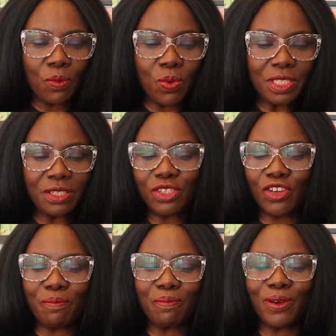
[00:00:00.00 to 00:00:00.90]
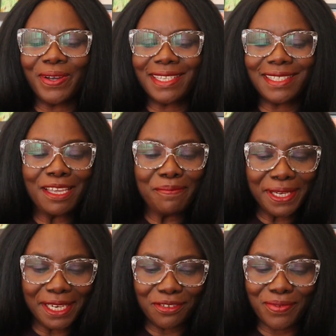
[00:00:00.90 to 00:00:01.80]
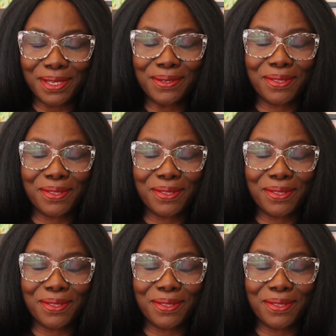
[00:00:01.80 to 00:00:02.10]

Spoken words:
What is your employer's email address?